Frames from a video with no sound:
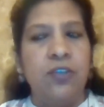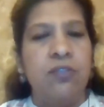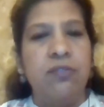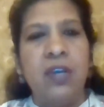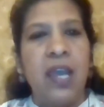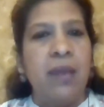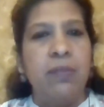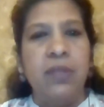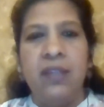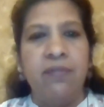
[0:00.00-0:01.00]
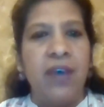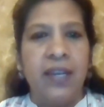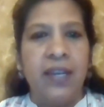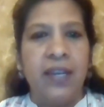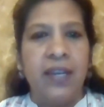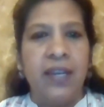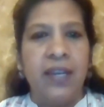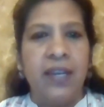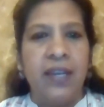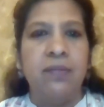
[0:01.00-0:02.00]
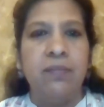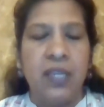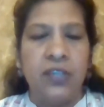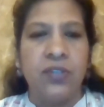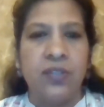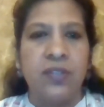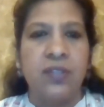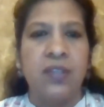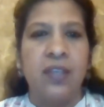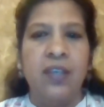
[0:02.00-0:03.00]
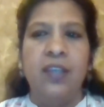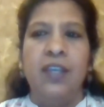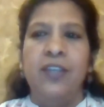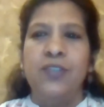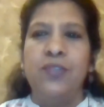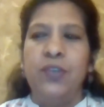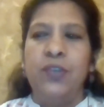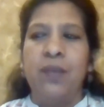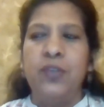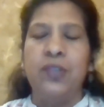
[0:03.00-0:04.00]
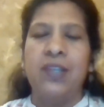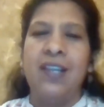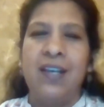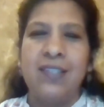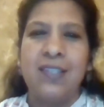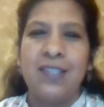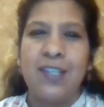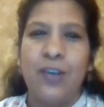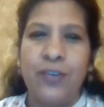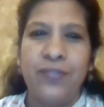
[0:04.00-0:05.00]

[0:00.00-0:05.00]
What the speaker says: reliable and valid measures. So when you come into the class, there's a lot of